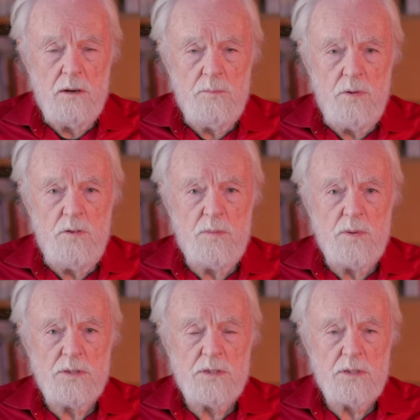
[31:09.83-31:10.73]

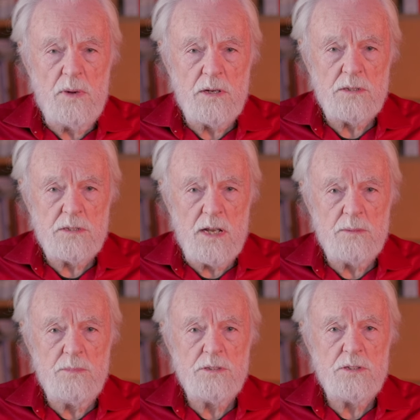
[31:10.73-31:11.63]
movements amongst
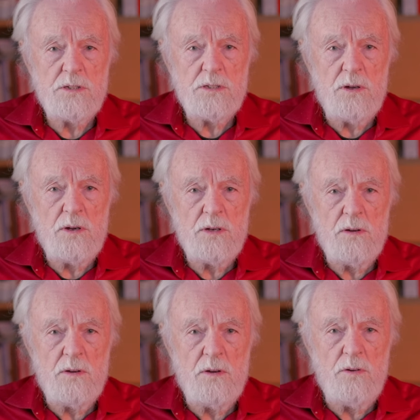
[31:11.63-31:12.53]
settlements and so
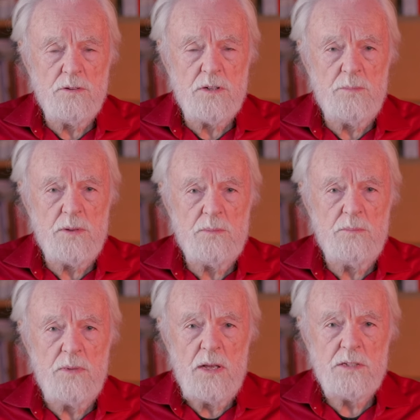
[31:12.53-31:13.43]
on, have also
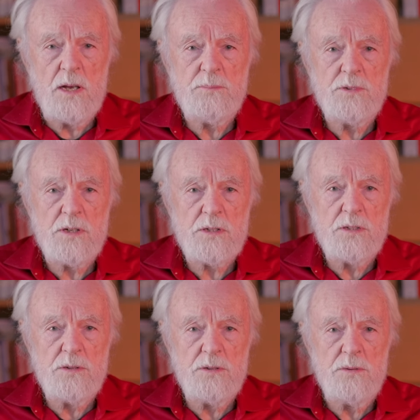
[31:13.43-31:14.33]
been subject
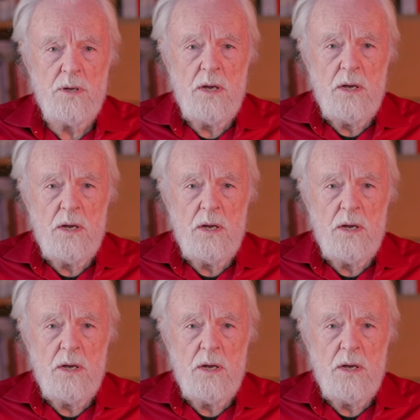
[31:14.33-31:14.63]
to